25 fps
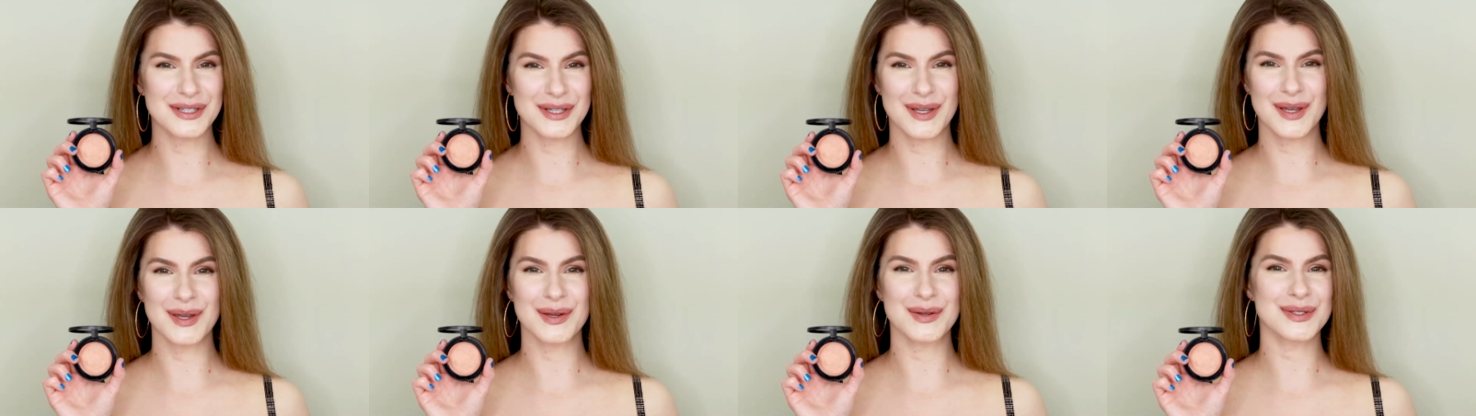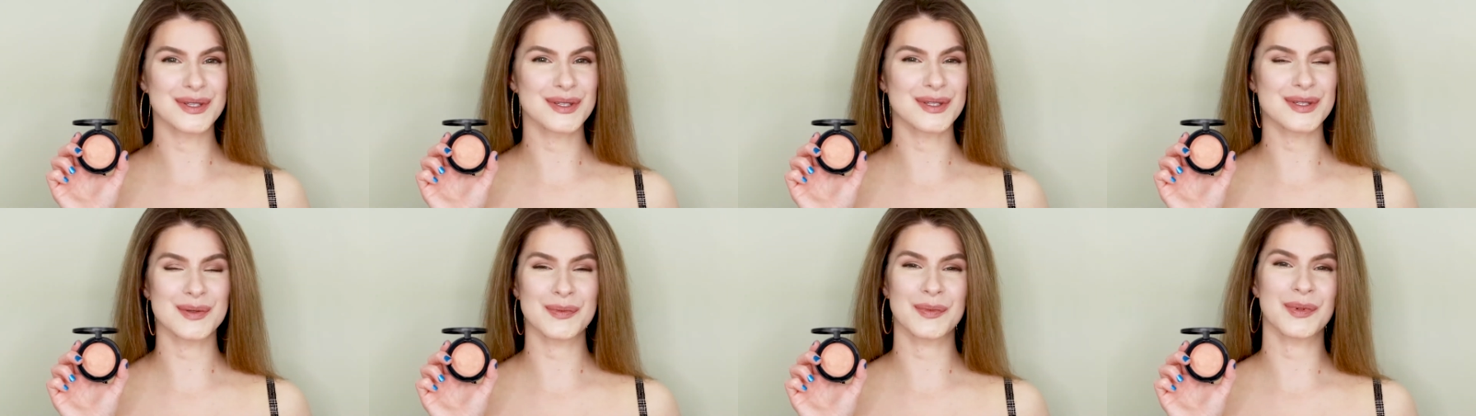to
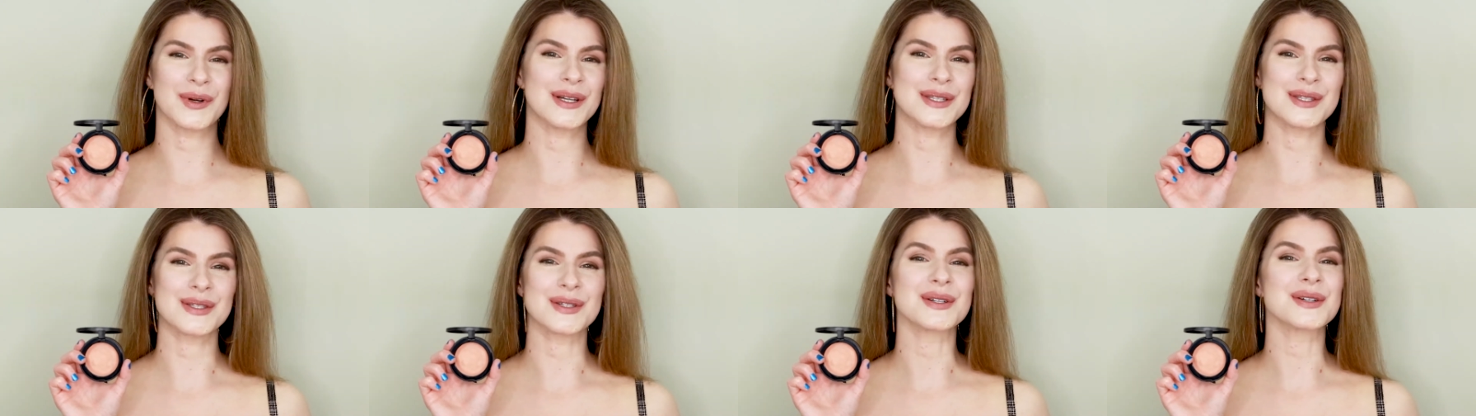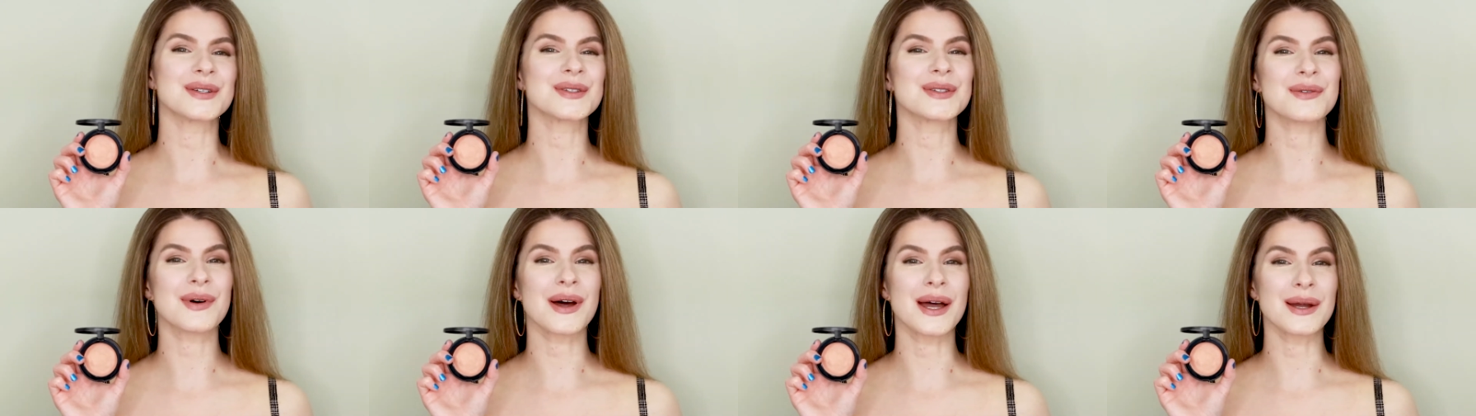use as a
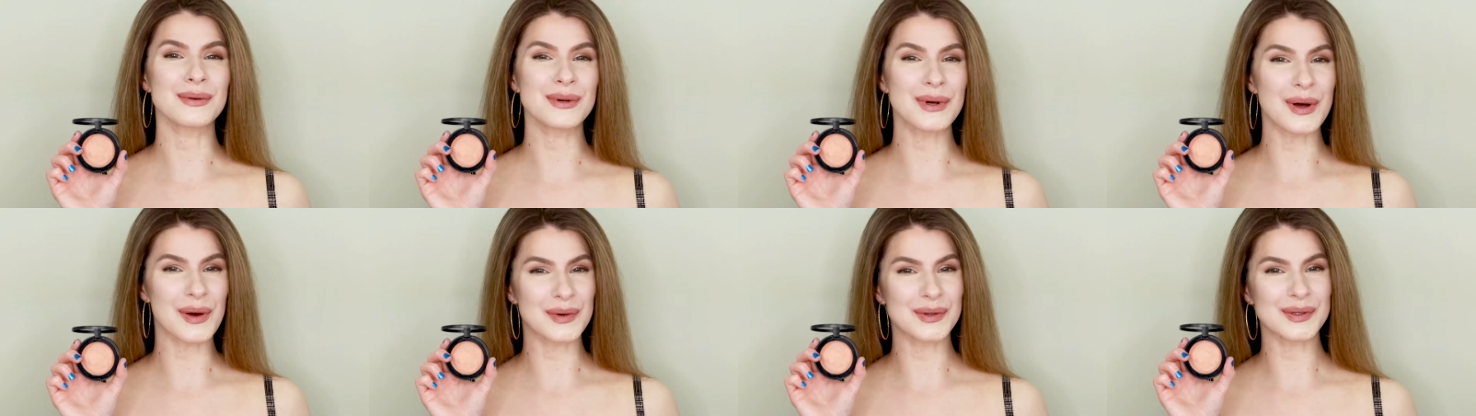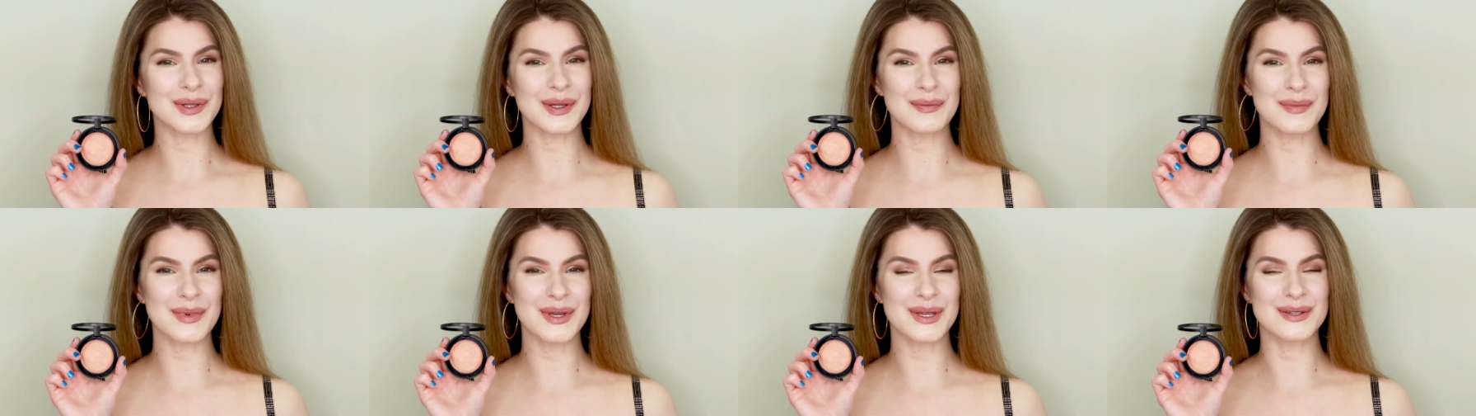bronzer, so I will
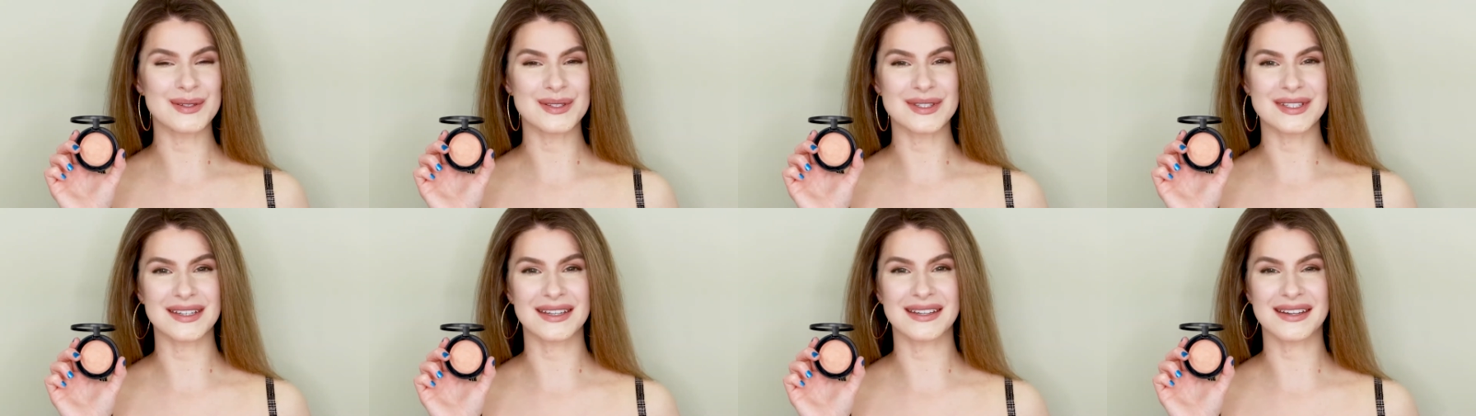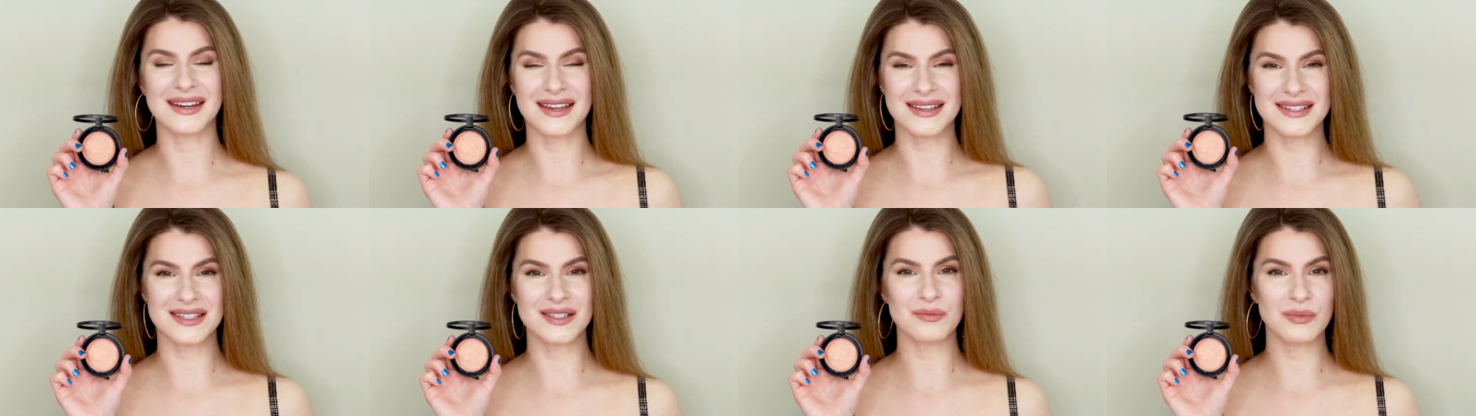only be using it
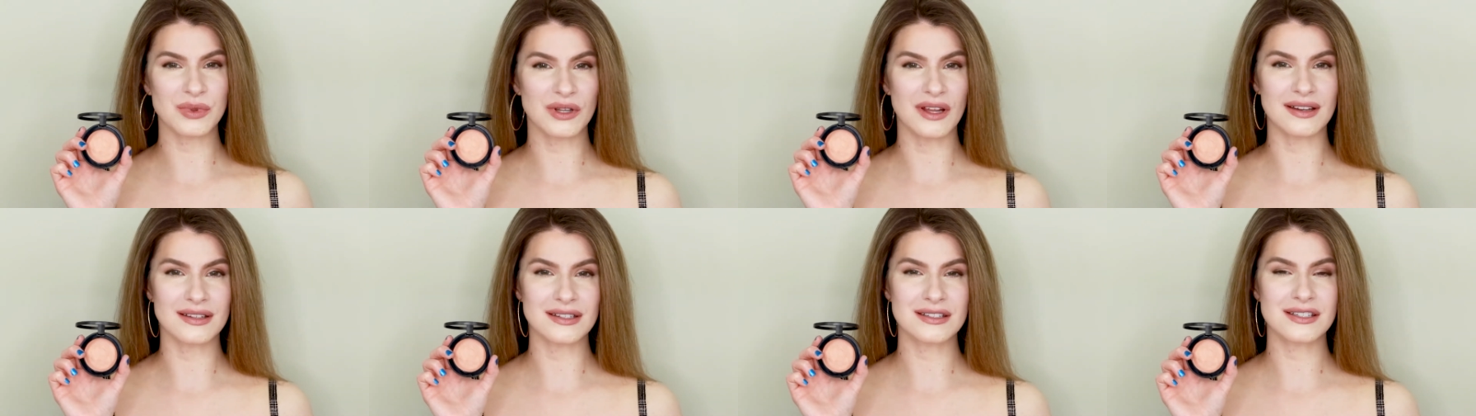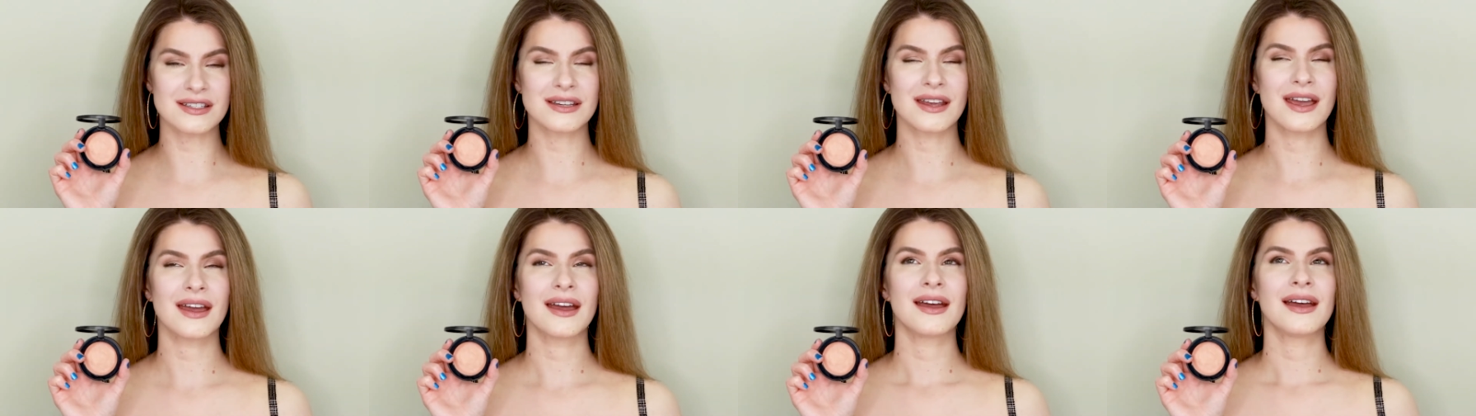as a
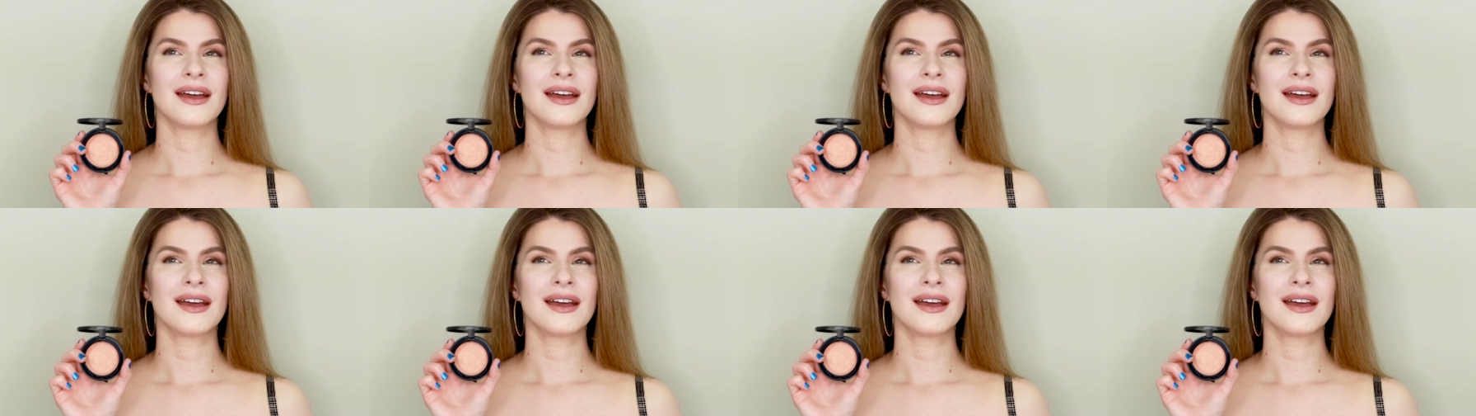blush.